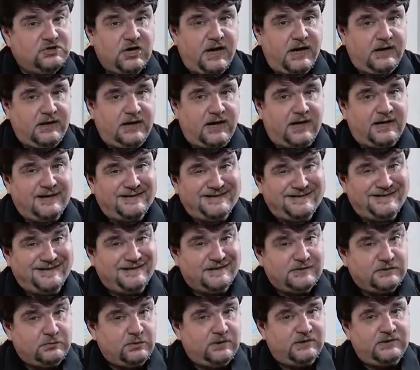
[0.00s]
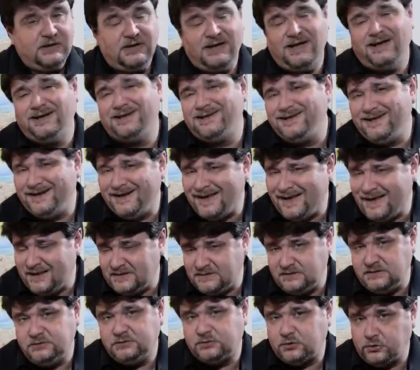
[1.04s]
China, since 2019, has
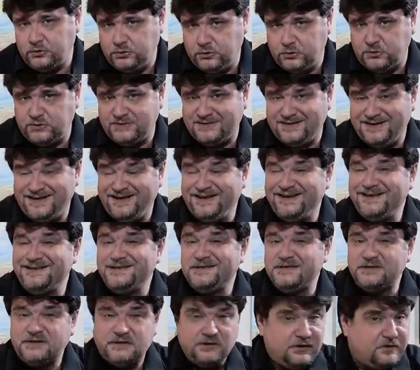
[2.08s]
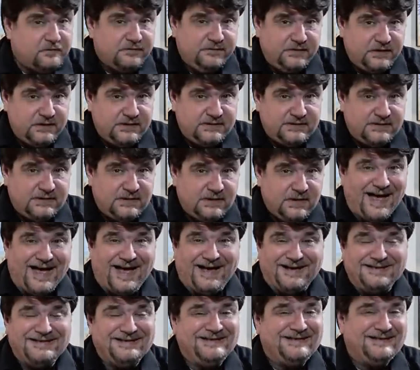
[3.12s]
introduced in service a
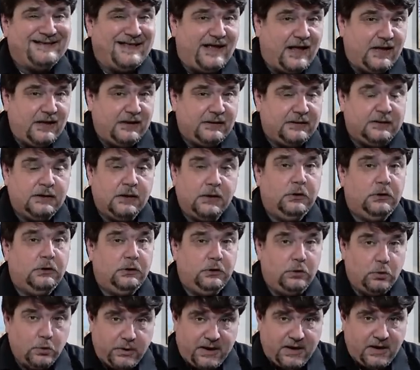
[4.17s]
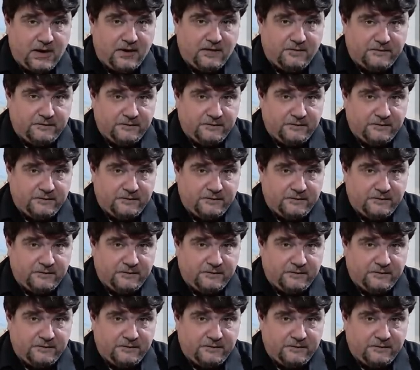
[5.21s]
stealth UCAV,